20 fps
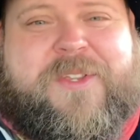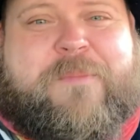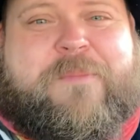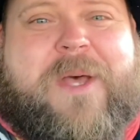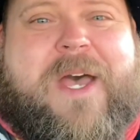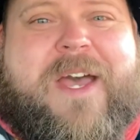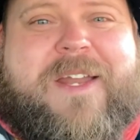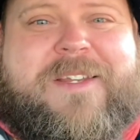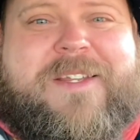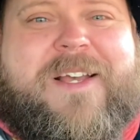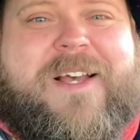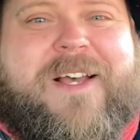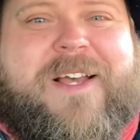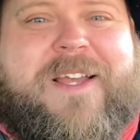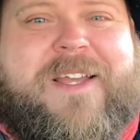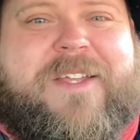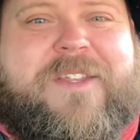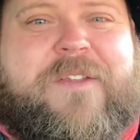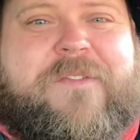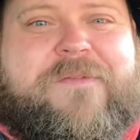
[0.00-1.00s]
bad
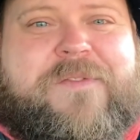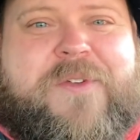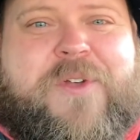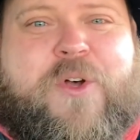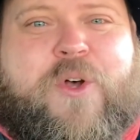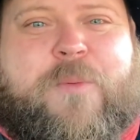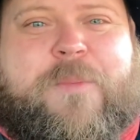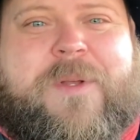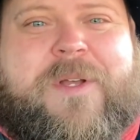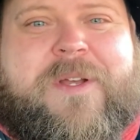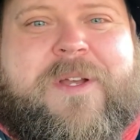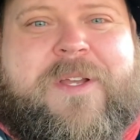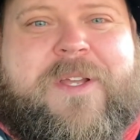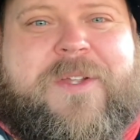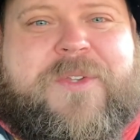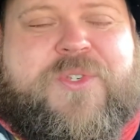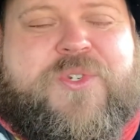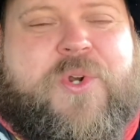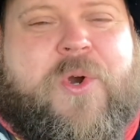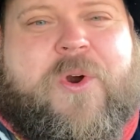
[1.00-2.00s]
guy in the film
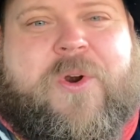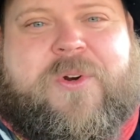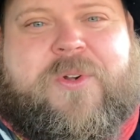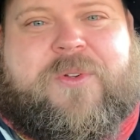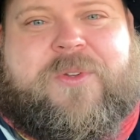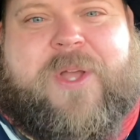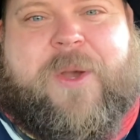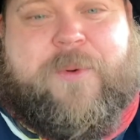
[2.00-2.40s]
against Arnold,